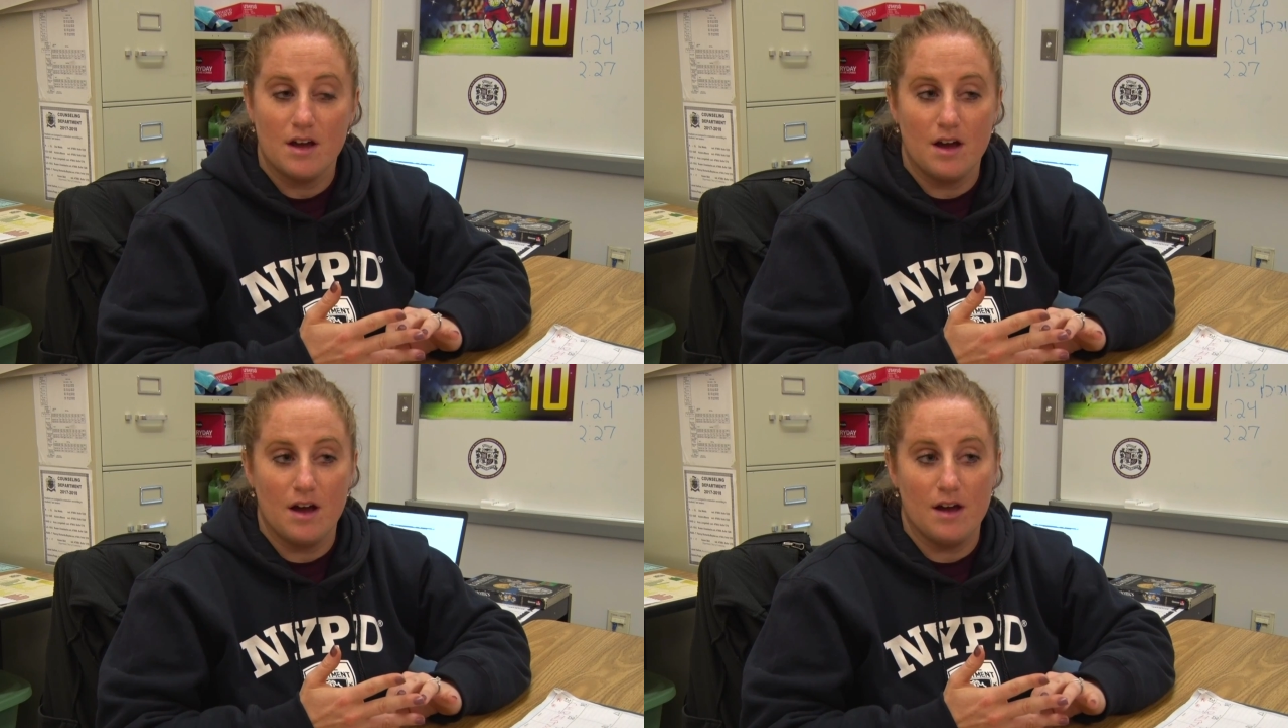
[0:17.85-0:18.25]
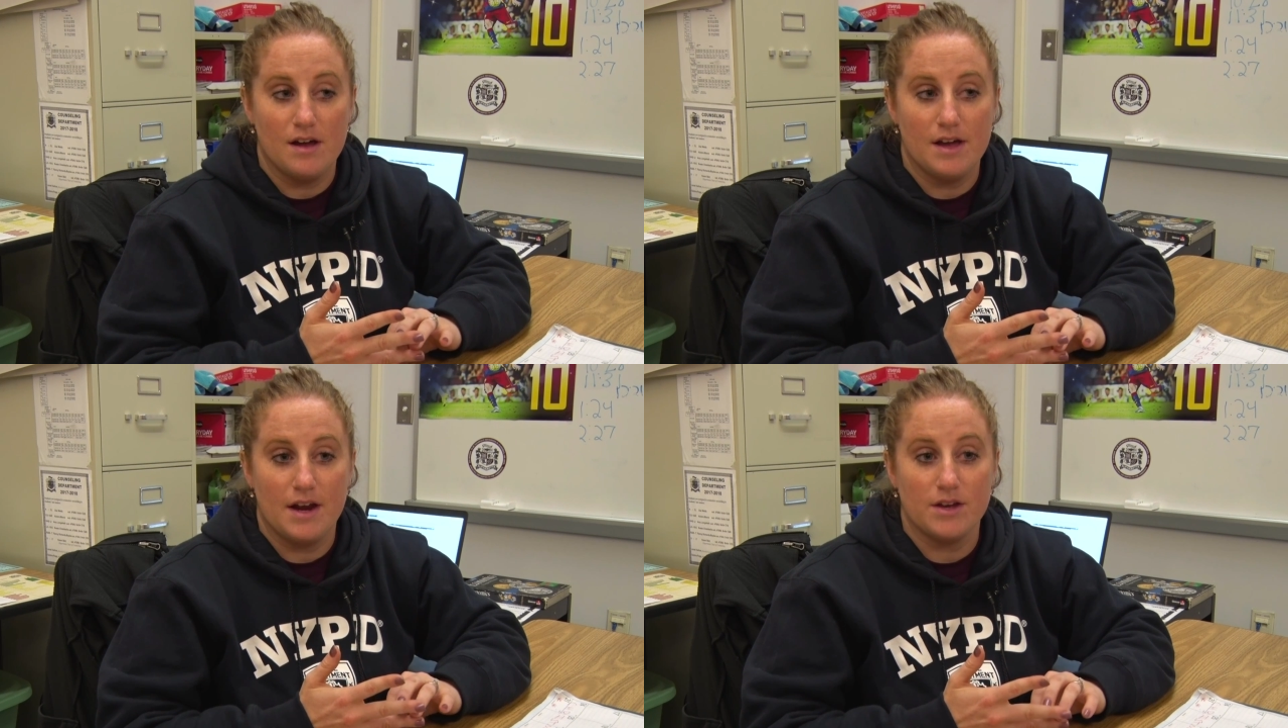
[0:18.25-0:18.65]

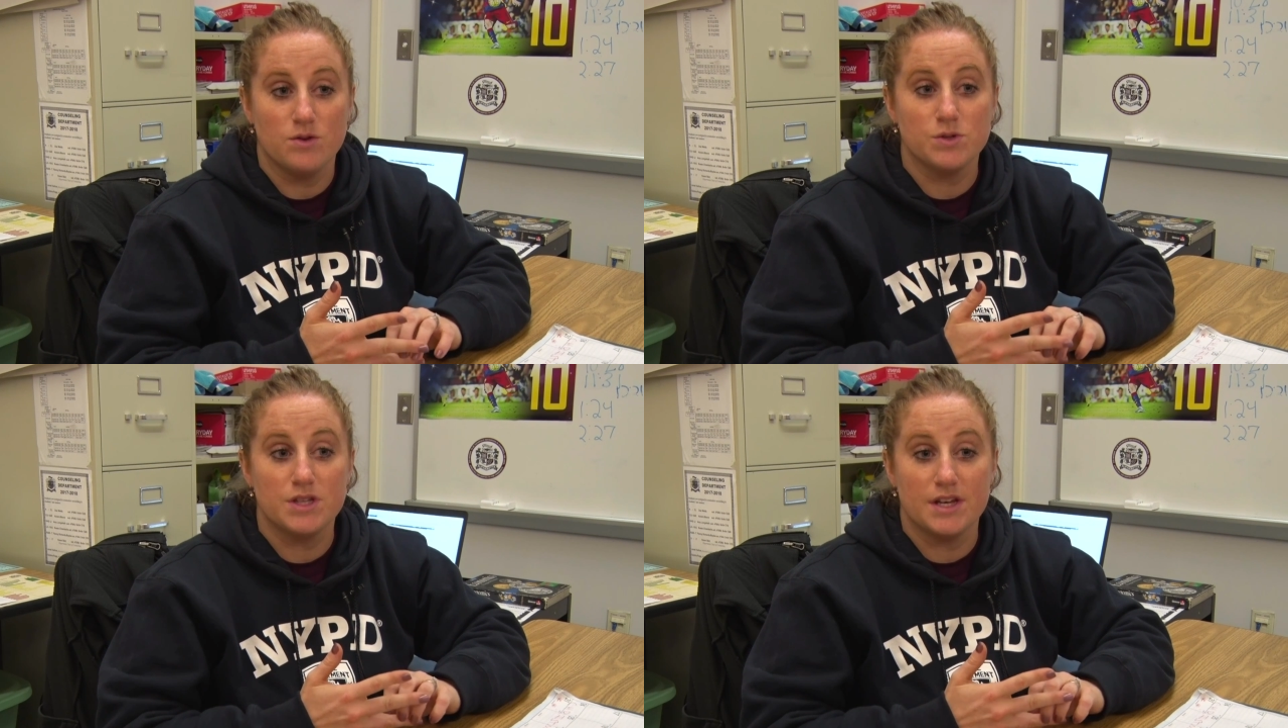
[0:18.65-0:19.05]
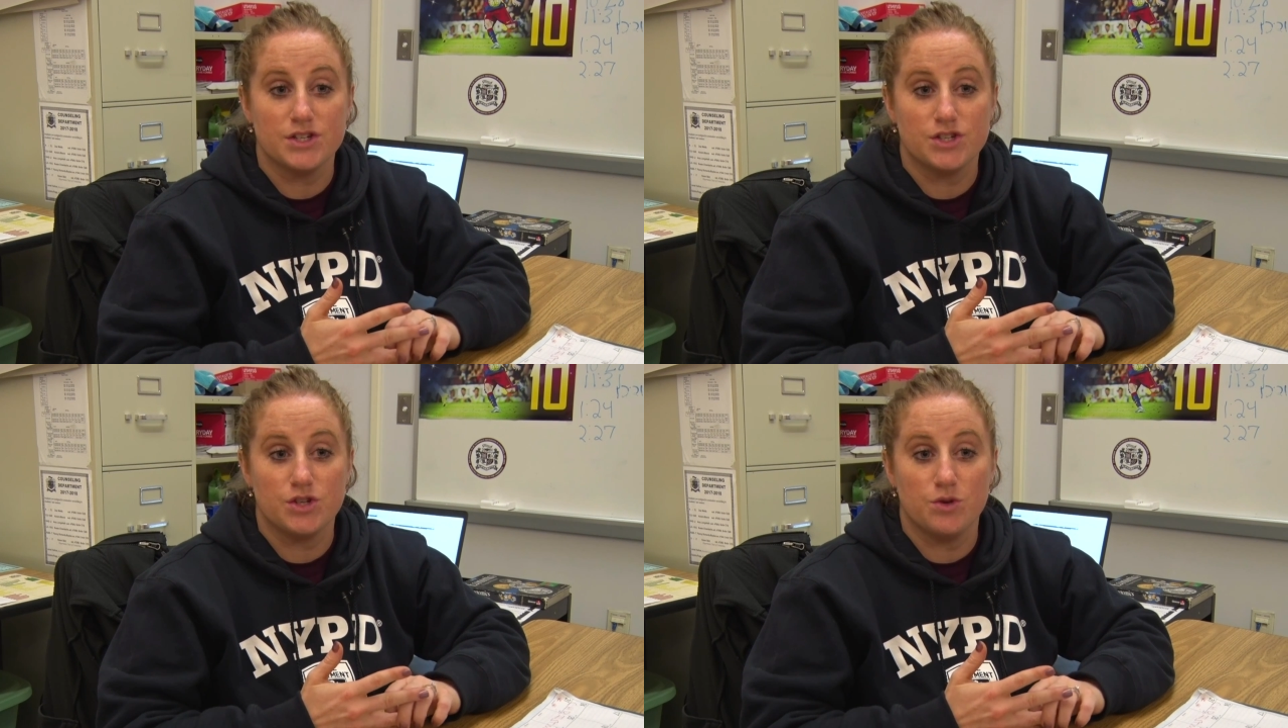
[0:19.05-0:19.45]
And I use
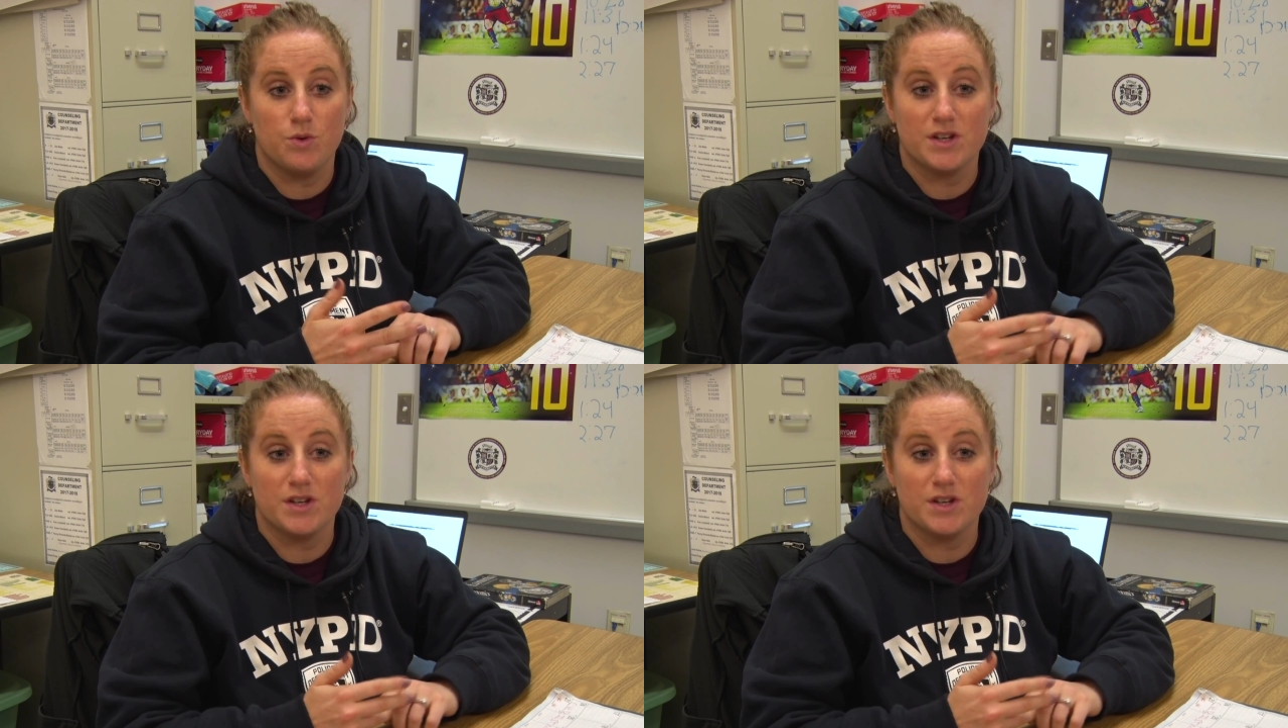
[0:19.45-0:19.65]
this to